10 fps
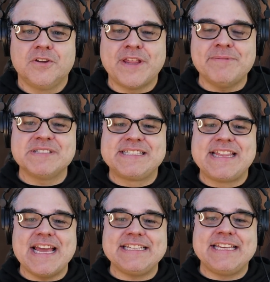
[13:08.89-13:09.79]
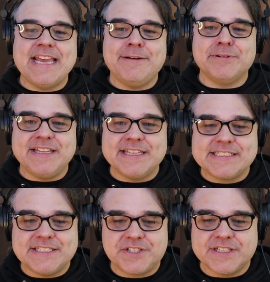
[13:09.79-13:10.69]
That was that day when he
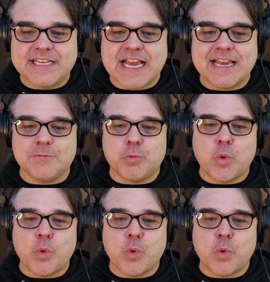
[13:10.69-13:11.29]
thinks he should have died.